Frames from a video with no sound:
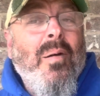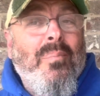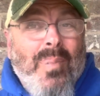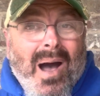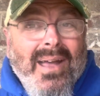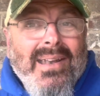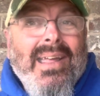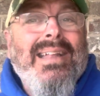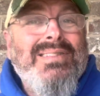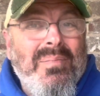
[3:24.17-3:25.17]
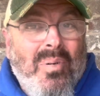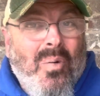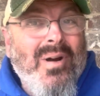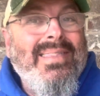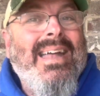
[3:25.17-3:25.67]
but it's
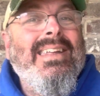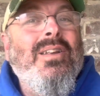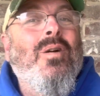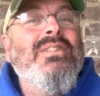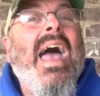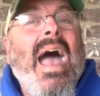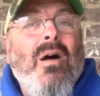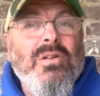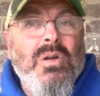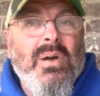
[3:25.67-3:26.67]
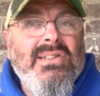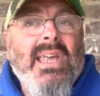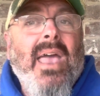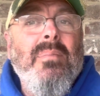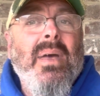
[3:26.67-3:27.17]
important that he knows how to
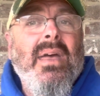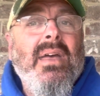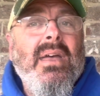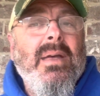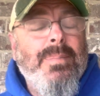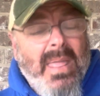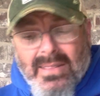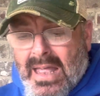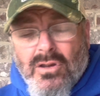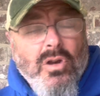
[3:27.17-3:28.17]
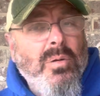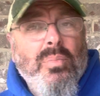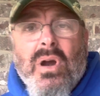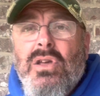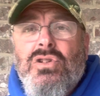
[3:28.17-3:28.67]
escape it. And then you could
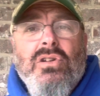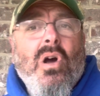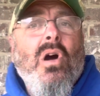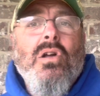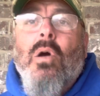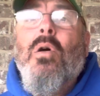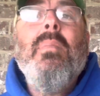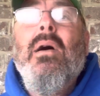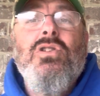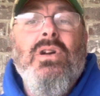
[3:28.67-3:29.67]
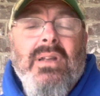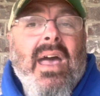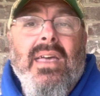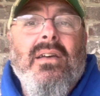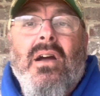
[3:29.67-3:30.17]
praise your dog, go about your
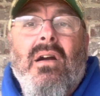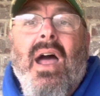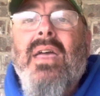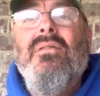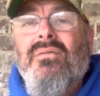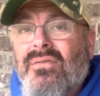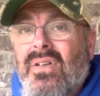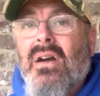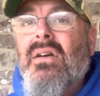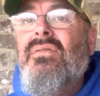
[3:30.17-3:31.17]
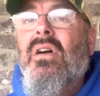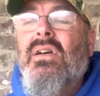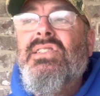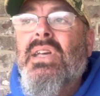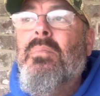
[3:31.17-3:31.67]
day, all right? Very,
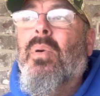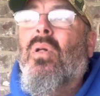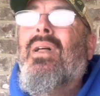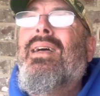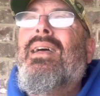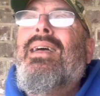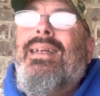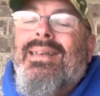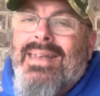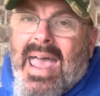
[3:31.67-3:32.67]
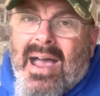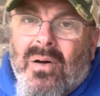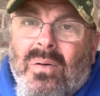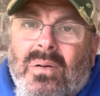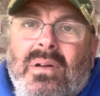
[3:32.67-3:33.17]
very simple.
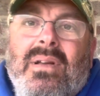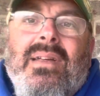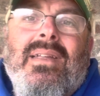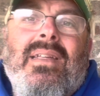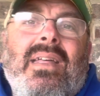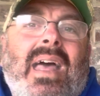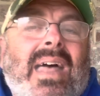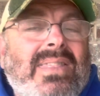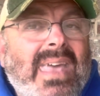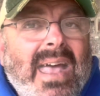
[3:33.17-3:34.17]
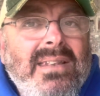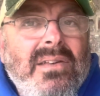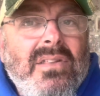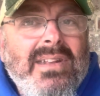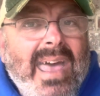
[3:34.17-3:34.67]
Now, at the end
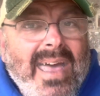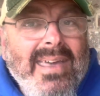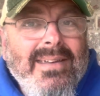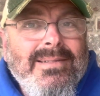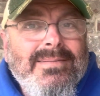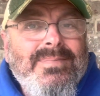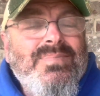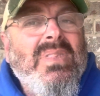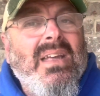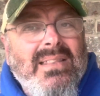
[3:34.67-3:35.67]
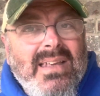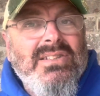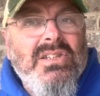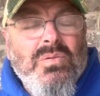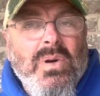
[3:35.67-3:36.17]
of the day,
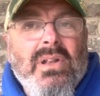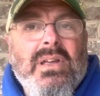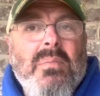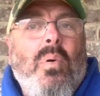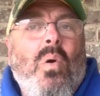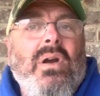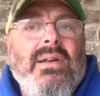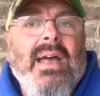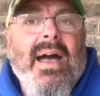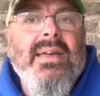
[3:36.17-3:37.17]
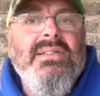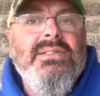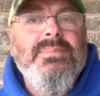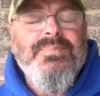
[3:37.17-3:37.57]
this is really important, guys.